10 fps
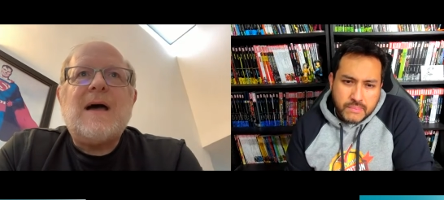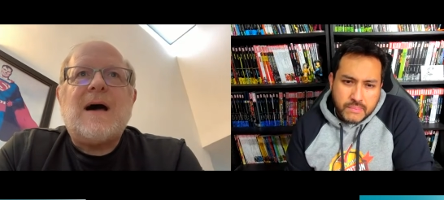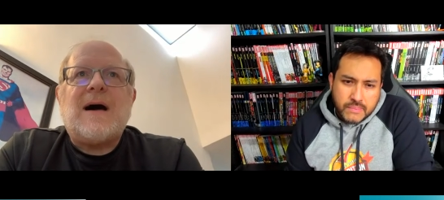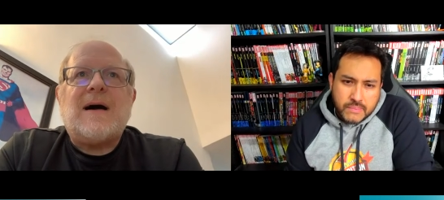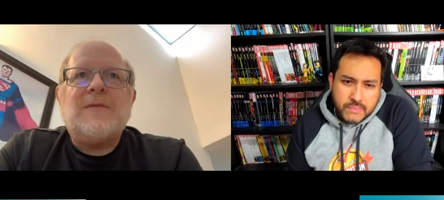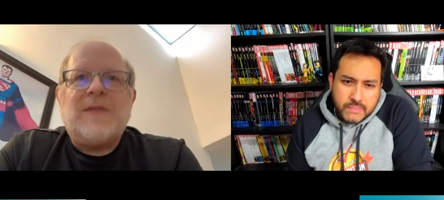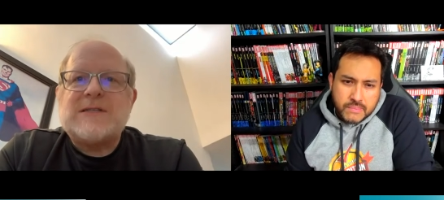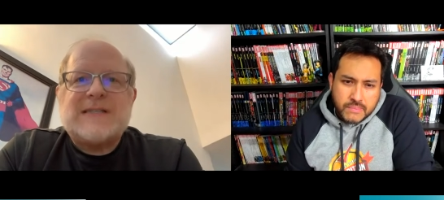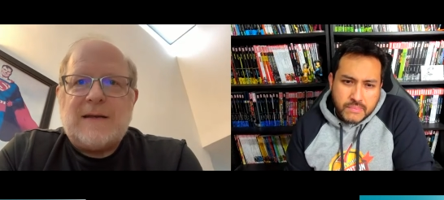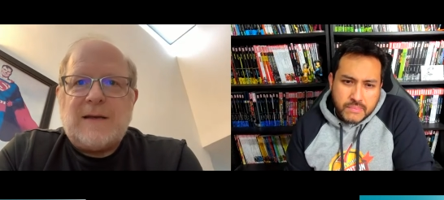Speaker 1: uh, they'll
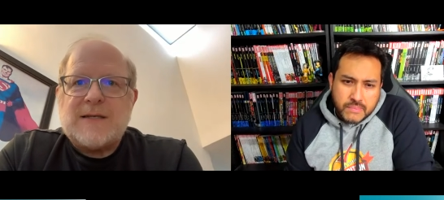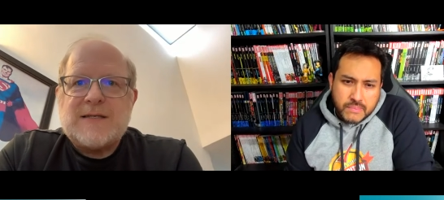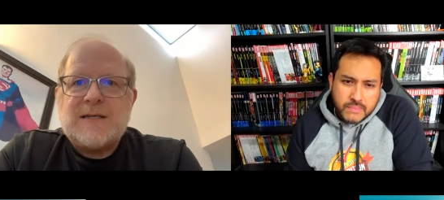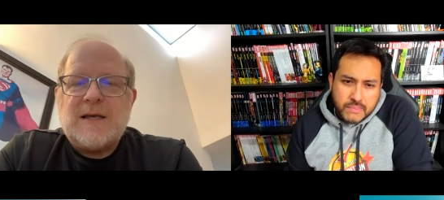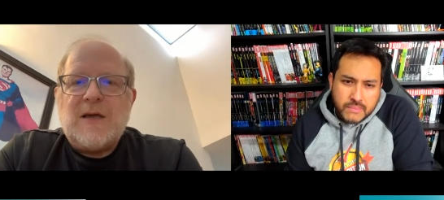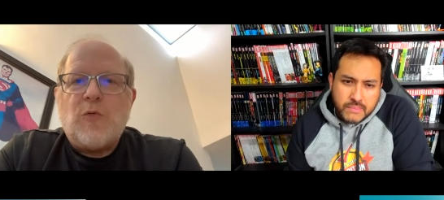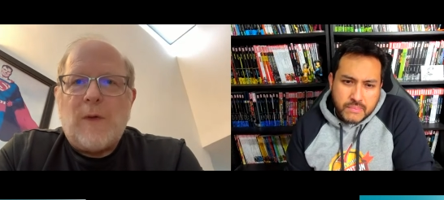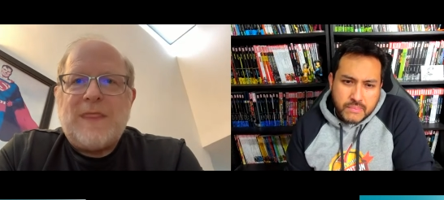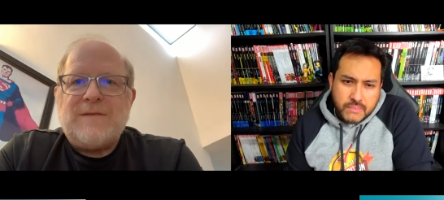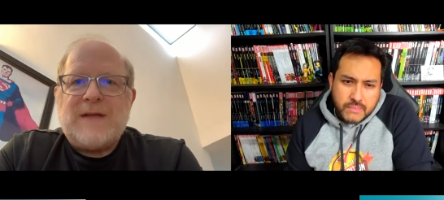send us
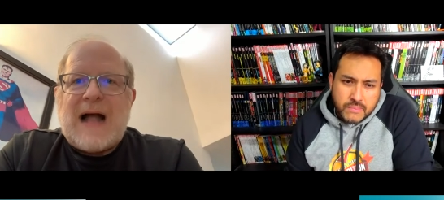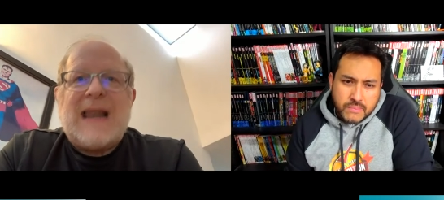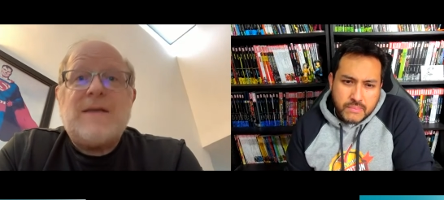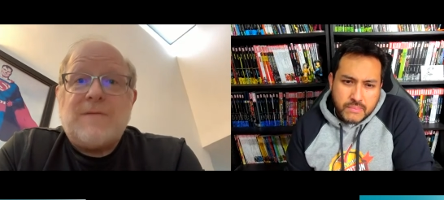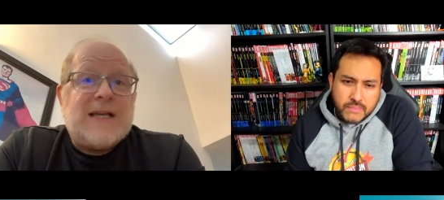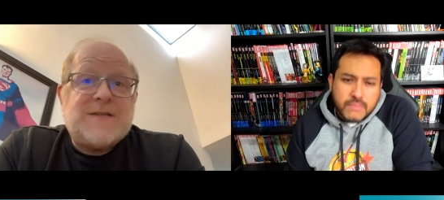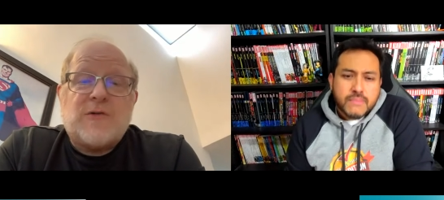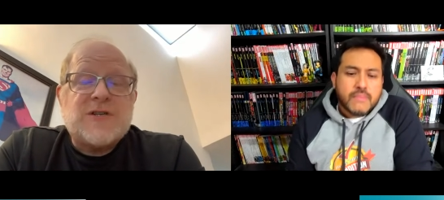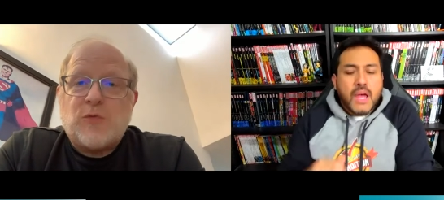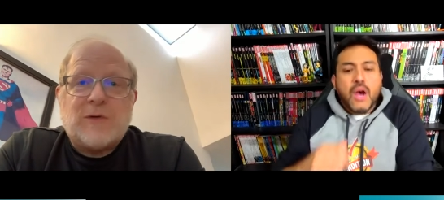what they've got, and vice
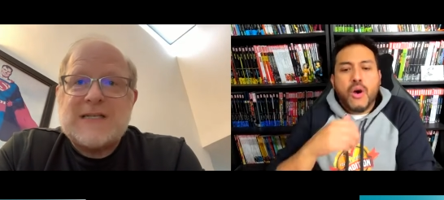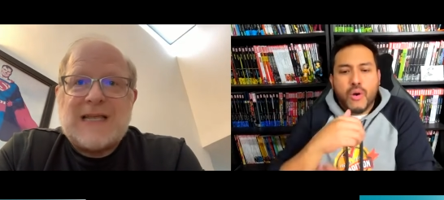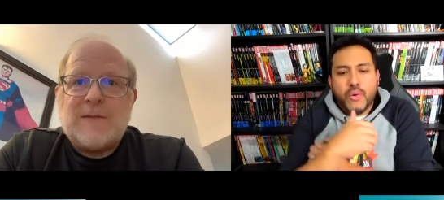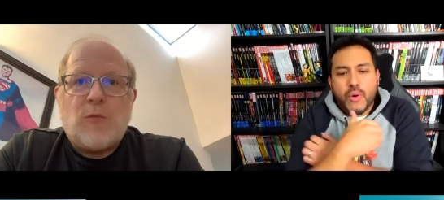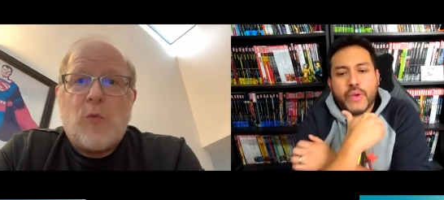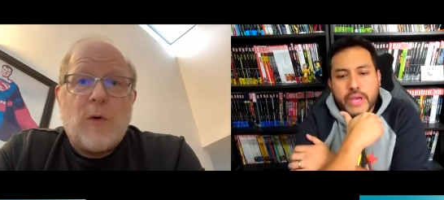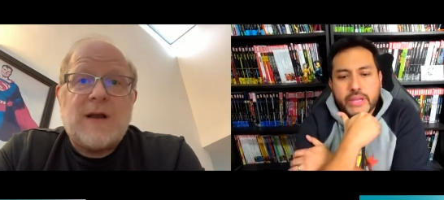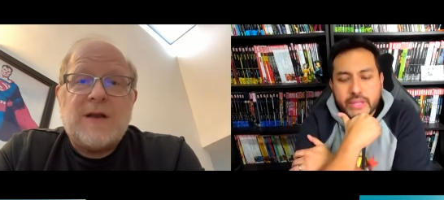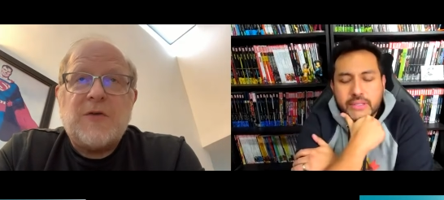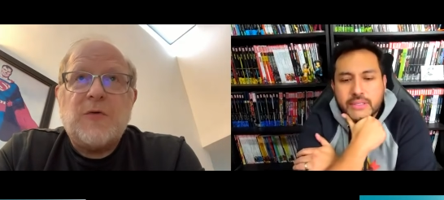versa. We'll send them what we're going
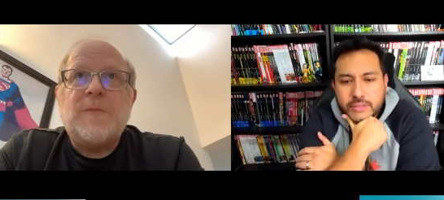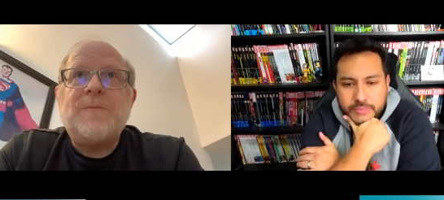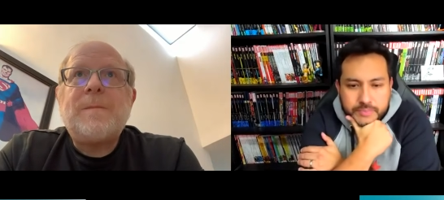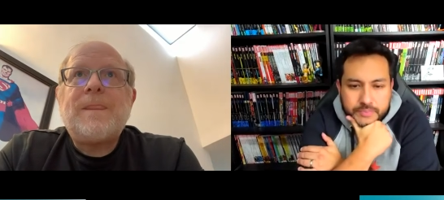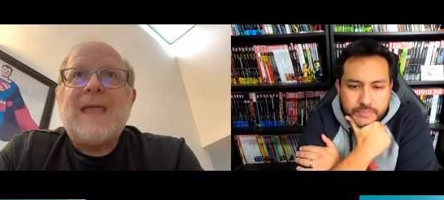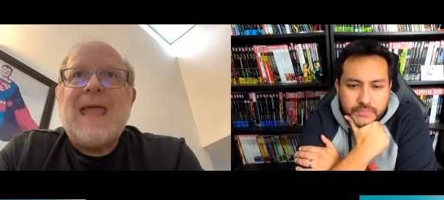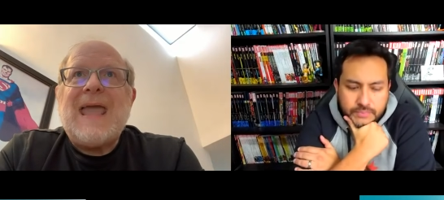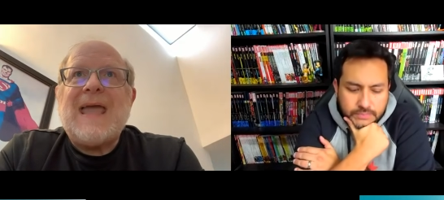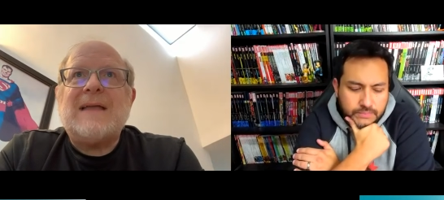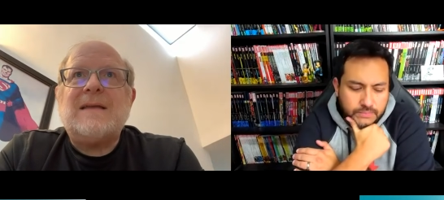to do. Mm-hmm.
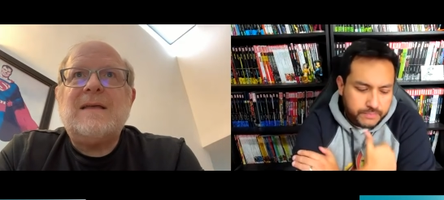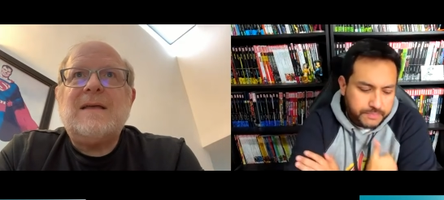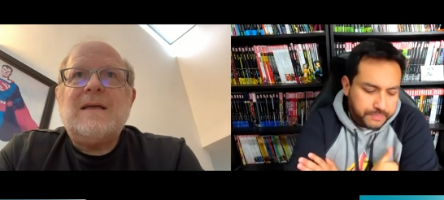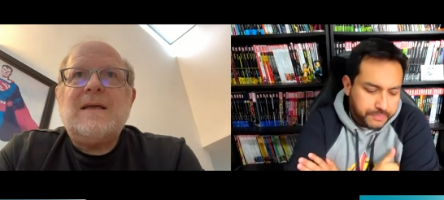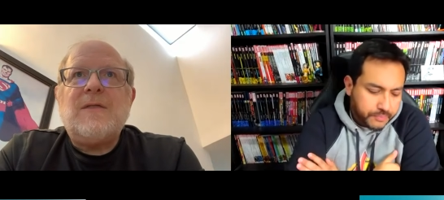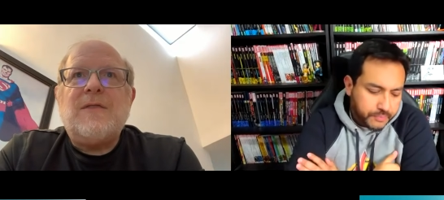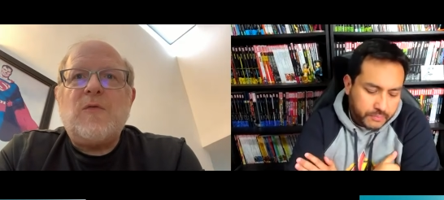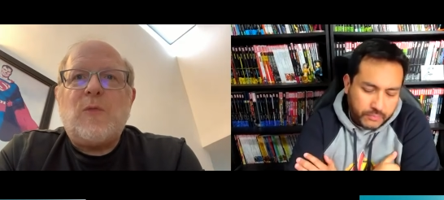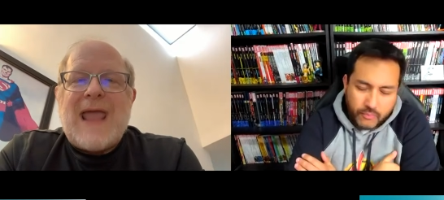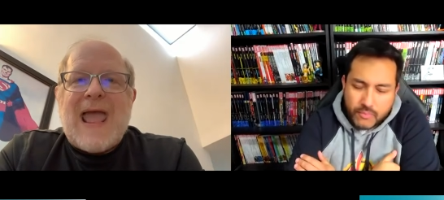And that
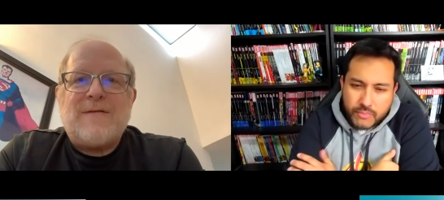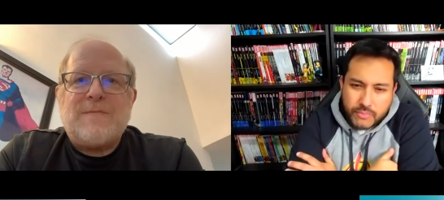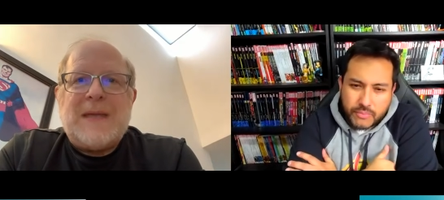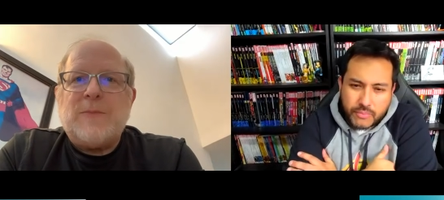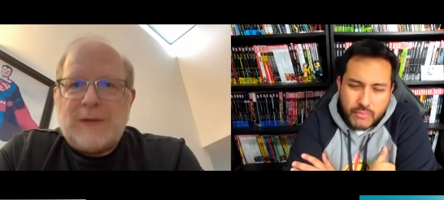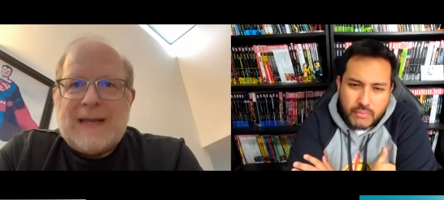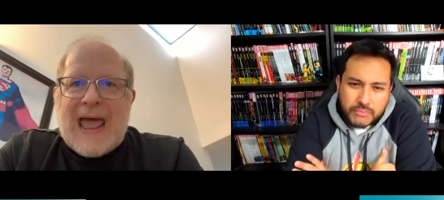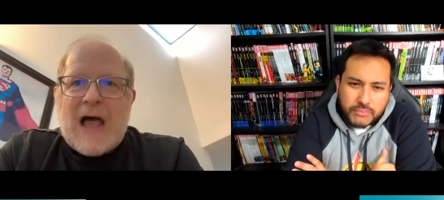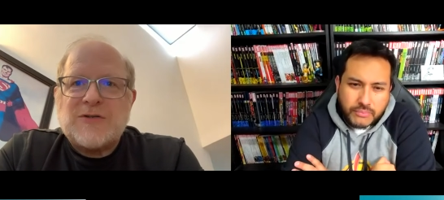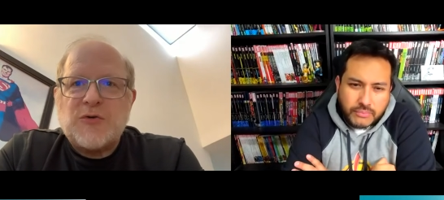we have people in
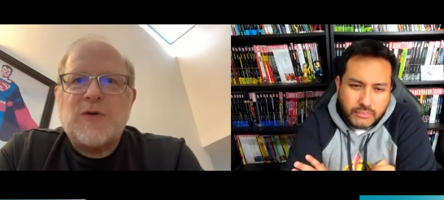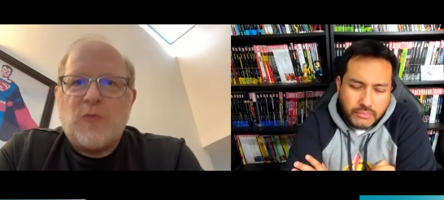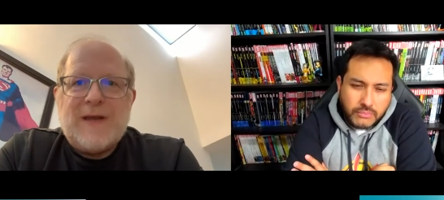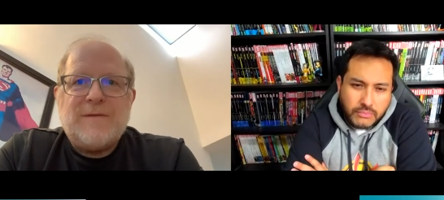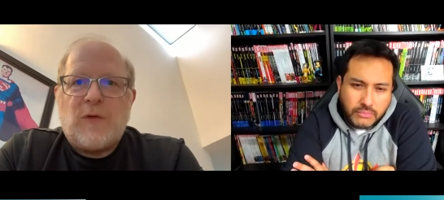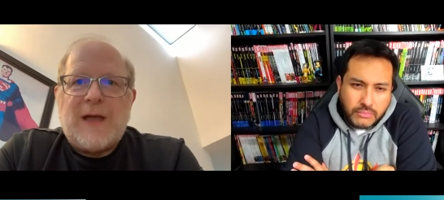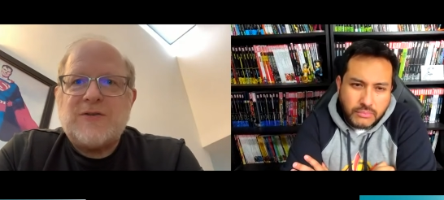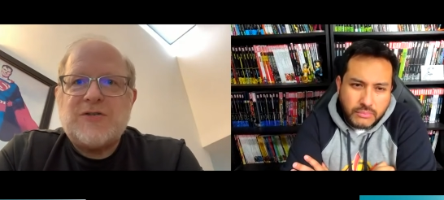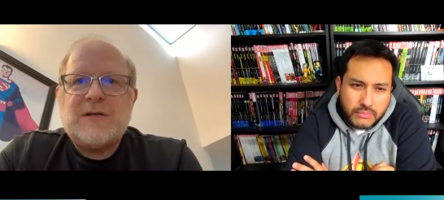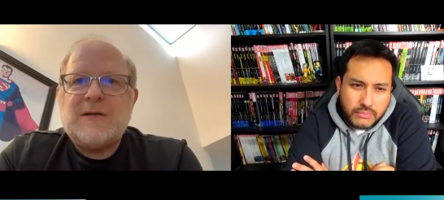house who can read French.